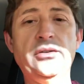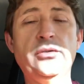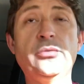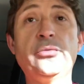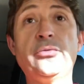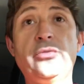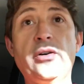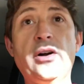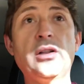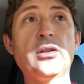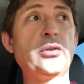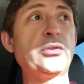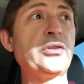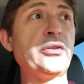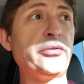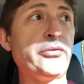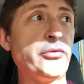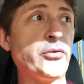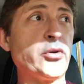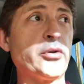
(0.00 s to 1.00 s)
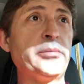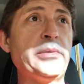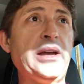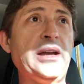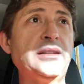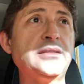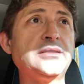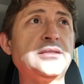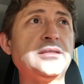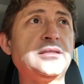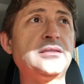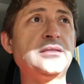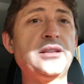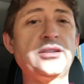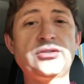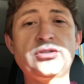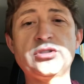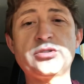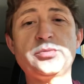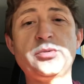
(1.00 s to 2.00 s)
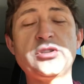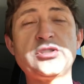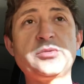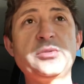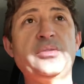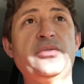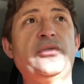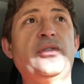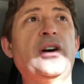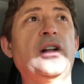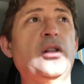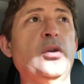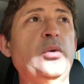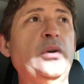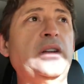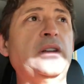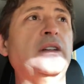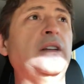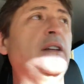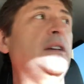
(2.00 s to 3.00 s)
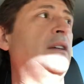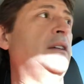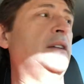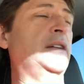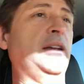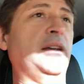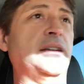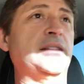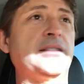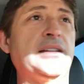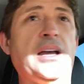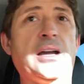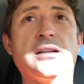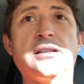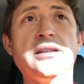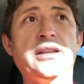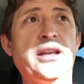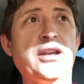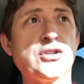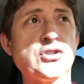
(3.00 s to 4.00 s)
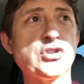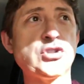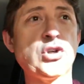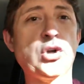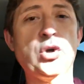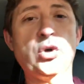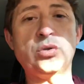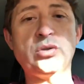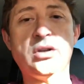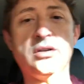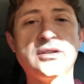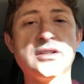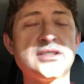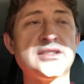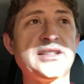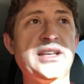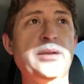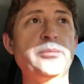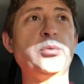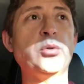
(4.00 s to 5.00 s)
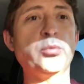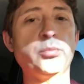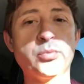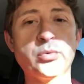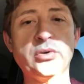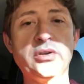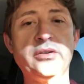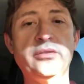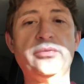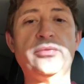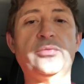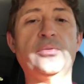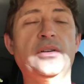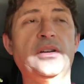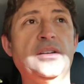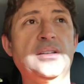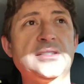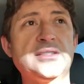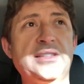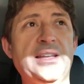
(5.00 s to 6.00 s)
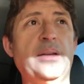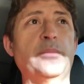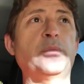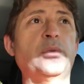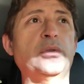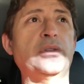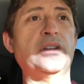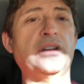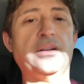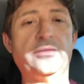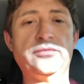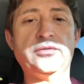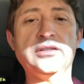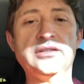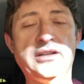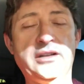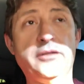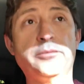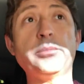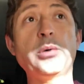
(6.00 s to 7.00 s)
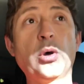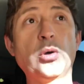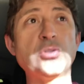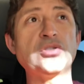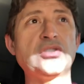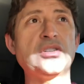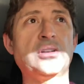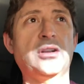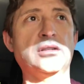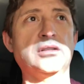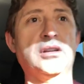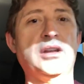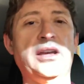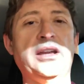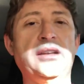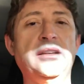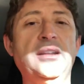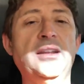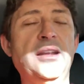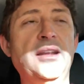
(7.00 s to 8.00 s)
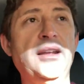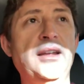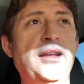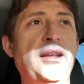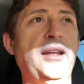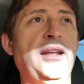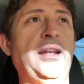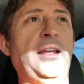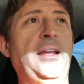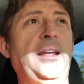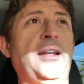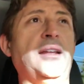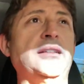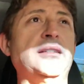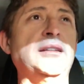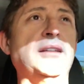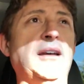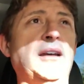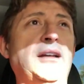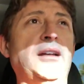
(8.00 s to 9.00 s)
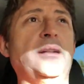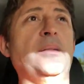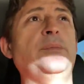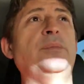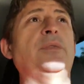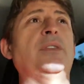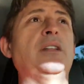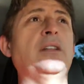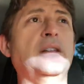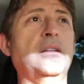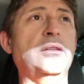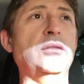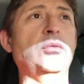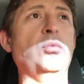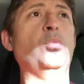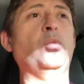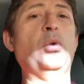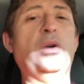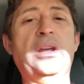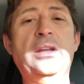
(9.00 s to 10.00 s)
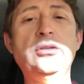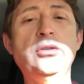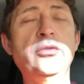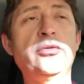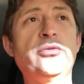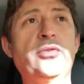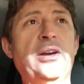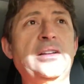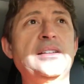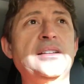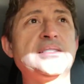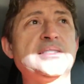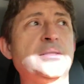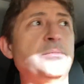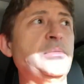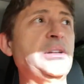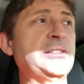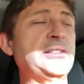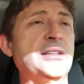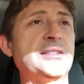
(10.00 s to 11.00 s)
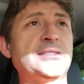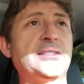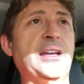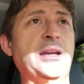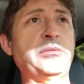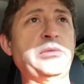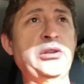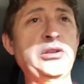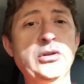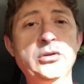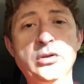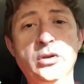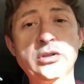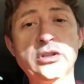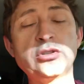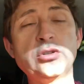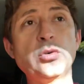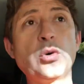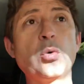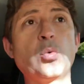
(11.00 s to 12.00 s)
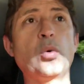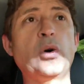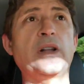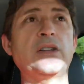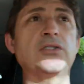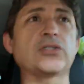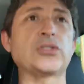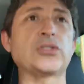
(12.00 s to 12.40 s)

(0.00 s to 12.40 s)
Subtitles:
follow the format that you're supposed to be following, exactly as shown on the sample brief sample that I've posted online. And when you finally submit the assignment, you'll only do it once